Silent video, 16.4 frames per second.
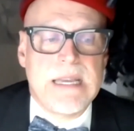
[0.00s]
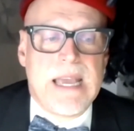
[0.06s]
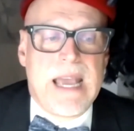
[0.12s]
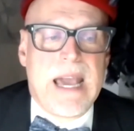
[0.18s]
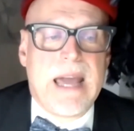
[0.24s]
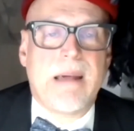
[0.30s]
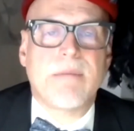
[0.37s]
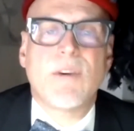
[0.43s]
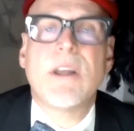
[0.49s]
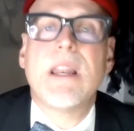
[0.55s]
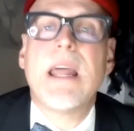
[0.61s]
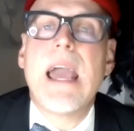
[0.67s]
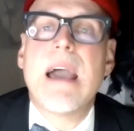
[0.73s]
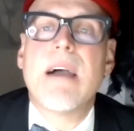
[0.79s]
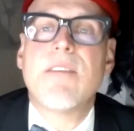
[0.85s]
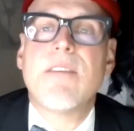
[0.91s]
and I'm going
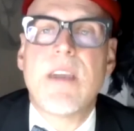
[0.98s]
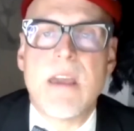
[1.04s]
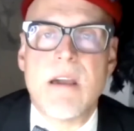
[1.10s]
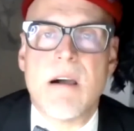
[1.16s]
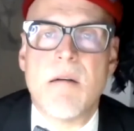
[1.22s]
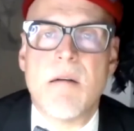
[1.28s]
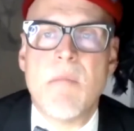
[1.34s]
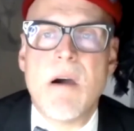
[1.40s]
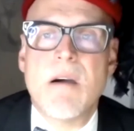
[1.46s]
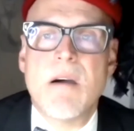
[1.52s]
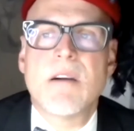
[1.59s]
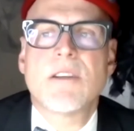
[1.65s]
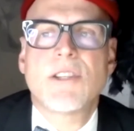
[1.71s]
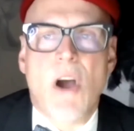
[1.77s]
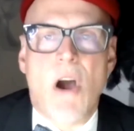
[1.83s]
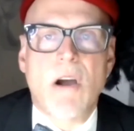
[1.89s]
to have him
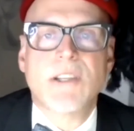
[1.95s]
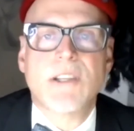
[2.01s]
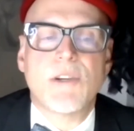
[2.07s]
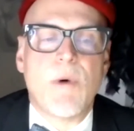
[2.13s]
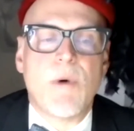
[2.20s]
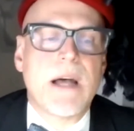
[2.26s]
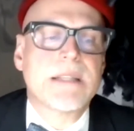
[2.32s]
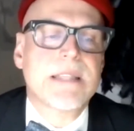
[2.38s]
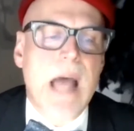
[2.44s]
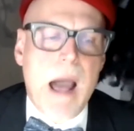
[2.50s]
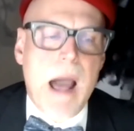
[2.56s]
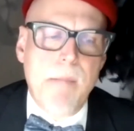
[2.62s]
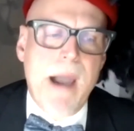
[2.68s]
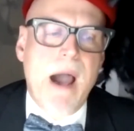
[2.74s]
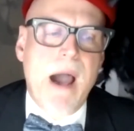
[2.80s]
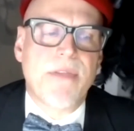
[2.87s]
talk to us
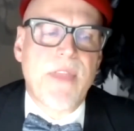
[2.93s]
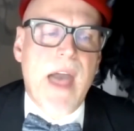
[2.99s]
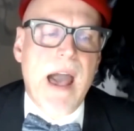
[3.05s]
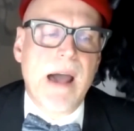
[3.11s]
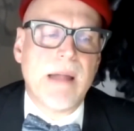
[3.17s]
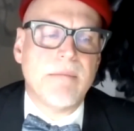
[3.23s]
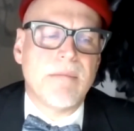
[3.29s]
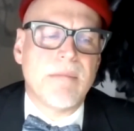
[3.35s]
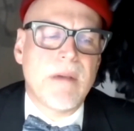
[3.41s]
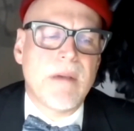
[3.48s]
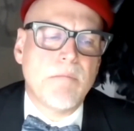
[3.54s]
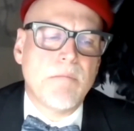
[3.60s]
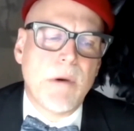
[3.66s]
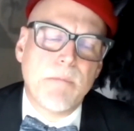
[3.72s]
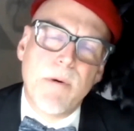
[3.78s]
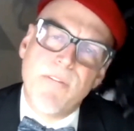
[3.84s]
about that.
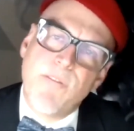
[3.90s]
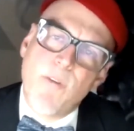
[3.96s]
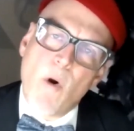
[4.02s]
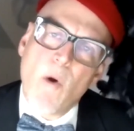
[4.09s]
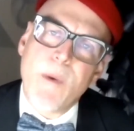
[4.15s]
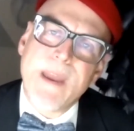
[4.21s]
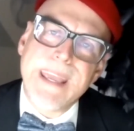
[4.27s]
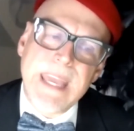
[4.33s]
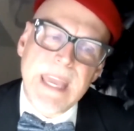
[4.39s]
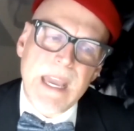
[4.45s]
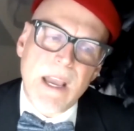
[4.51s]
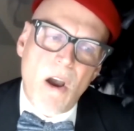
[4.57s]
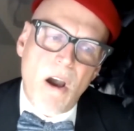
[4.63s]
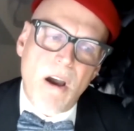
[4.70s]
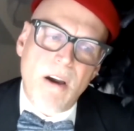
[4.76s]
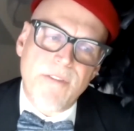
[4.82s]
But before we
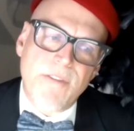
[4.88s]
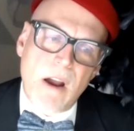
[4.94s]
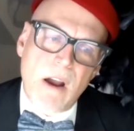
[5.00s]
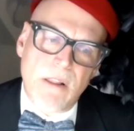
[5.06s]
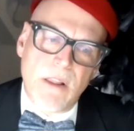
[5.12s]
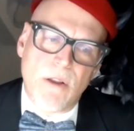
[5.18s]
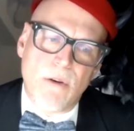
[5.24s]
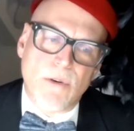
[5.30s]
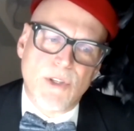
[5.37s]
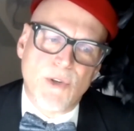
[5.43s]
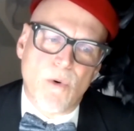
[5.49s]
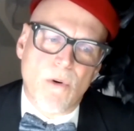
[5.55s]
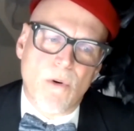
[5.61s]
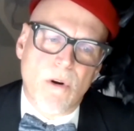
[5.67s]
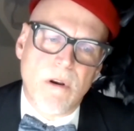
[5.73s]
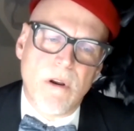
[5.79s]
kick off our little
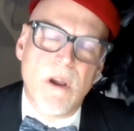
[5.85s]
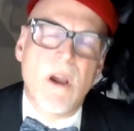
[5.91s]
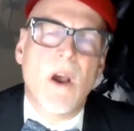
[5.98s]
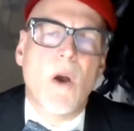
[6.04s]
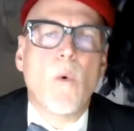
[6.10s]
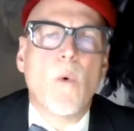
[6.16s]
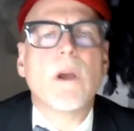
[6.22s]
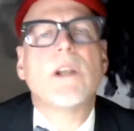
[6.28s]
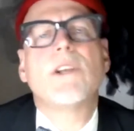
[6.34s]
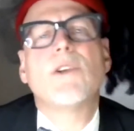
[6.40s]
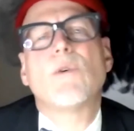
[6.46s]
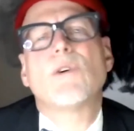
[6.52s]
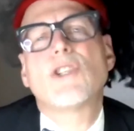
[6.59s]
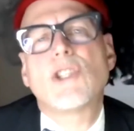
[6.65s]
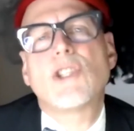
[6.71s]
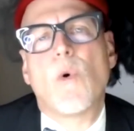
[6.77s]
tour, we're going to do
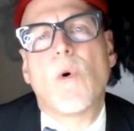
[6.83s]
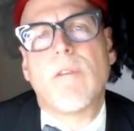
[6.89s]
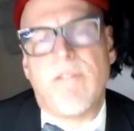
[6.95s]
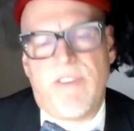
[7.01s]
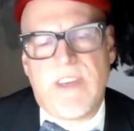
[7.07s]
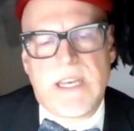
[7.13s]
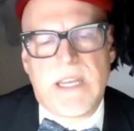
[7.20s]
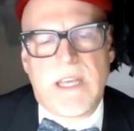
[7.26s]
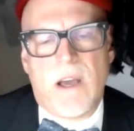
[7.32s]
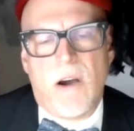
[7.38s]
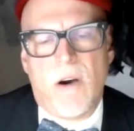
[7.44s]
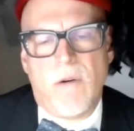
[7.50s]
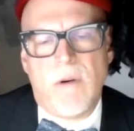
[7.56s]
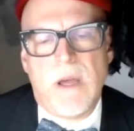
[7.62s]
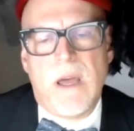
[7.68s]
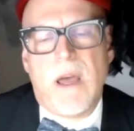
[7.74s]
a short
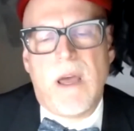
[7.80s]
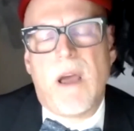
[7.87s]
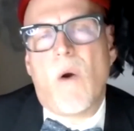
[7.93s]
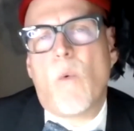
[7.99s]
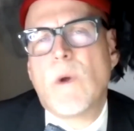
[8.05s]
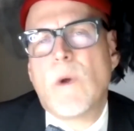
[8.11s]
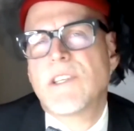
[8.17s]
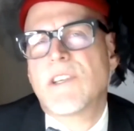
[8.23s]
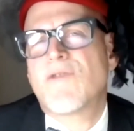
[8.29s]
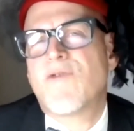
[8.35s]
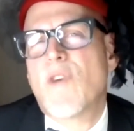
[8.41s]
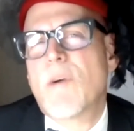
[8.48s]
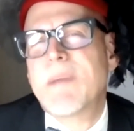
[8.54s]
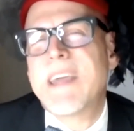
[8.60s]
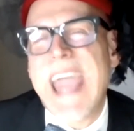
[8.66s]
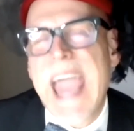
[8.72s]
video, which is
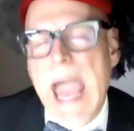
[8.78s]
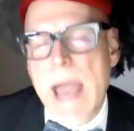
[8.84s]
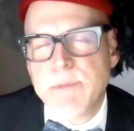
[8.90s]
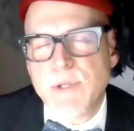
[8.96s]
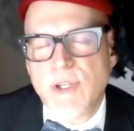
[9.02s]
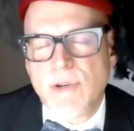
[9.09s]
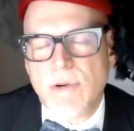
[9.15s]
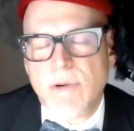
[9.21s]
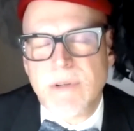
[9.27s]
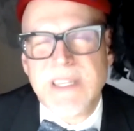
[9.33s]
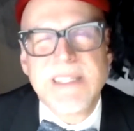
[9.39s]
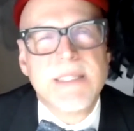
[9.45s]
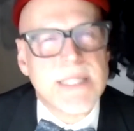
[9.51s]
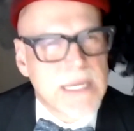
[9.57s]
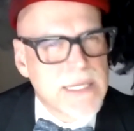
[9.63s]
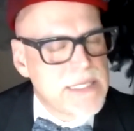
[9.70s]
from Captured
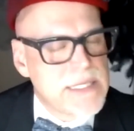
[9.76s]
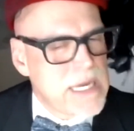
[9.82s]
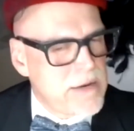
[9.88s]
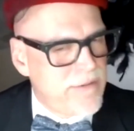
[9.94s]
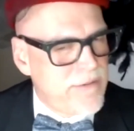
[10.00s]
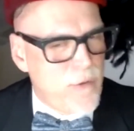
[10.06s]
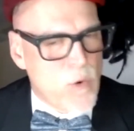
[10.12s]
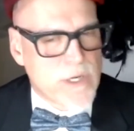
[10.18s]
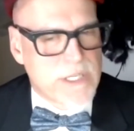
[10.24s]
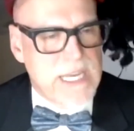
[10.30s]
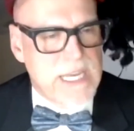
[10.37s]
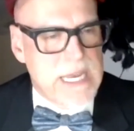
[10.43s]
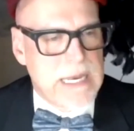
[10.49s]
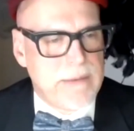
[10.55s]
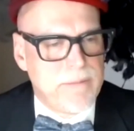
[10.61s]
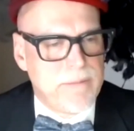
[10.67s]
1614.